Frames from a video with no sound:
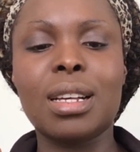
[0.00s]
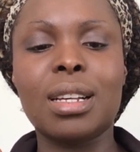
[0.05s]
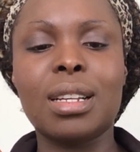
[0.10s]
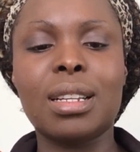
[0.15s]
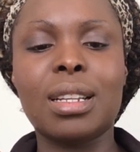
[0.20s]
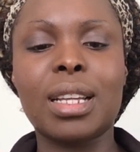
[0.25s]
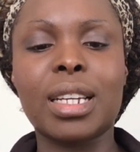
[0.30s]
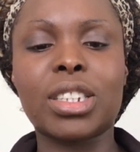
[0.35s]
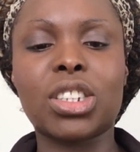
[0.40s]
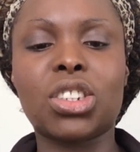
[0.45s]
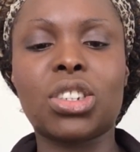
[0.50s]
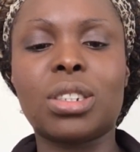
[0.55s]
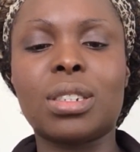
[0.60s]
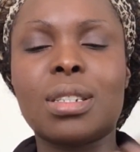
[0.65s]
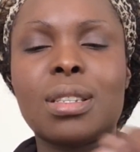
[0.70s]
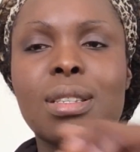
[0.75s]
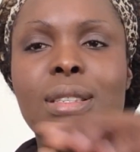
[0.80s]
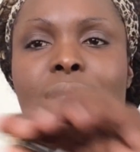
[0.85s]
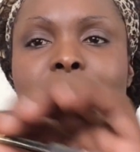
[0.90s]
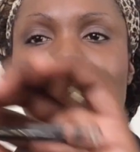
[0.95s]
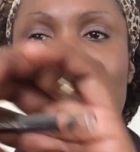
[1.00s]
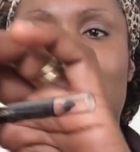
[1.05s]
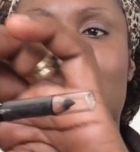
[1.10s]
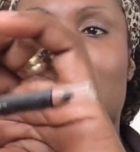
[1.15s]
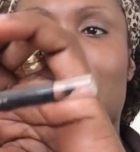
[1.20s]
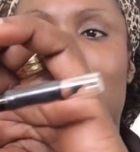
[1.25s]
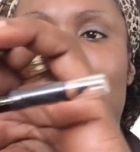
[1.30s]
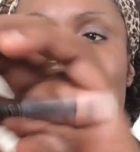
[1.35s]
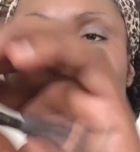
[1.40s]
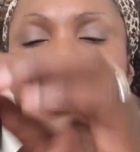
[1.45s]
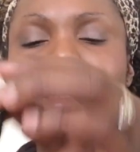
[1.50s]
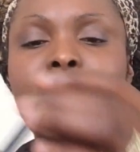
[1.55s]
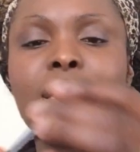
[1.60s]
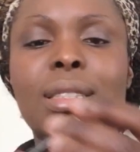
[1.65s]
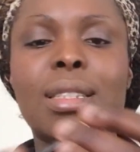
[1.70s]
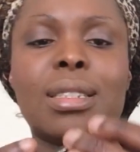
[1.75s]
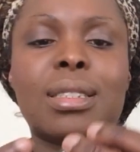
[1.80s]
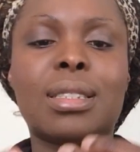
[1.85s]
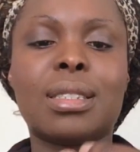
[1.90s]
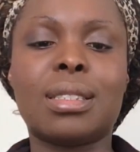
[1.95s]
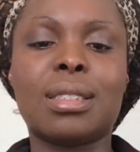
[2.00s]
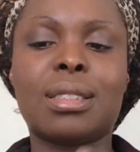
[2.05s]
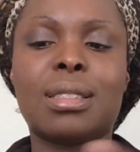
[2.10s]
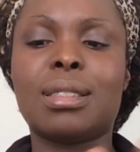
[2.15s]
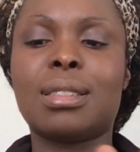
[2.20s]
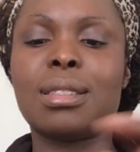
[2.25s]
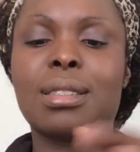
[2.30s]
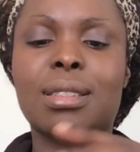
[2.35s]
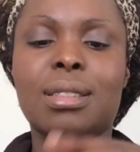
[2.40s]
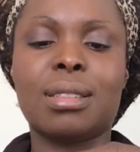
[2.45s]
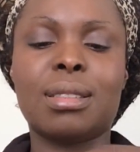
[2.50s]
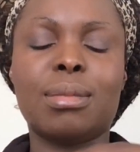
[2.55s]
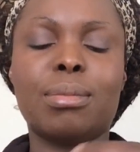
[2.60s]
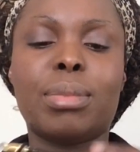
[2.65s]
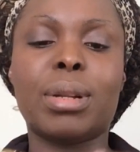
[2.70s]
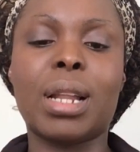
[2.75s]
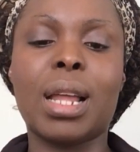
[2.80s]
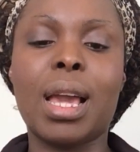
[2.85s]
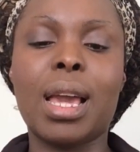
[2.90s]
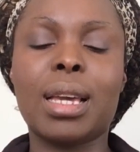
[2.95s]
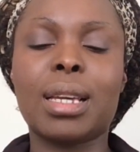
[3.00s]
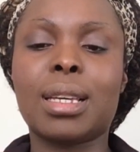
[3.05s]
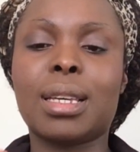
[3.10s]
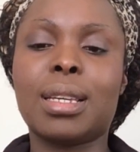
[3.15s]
Luxurious Color. This is black.